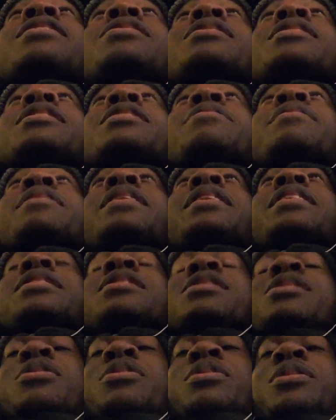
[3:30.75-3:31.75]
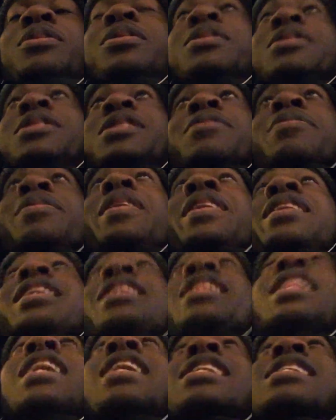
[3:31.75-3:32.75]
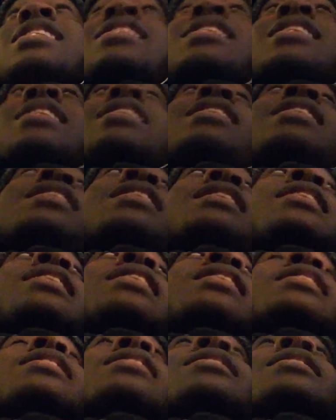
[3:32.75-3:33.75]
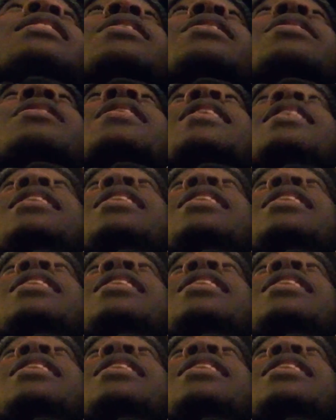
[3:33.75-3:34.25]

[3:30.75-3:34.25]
who's gonna be in the school, who's gonna be in the class. So,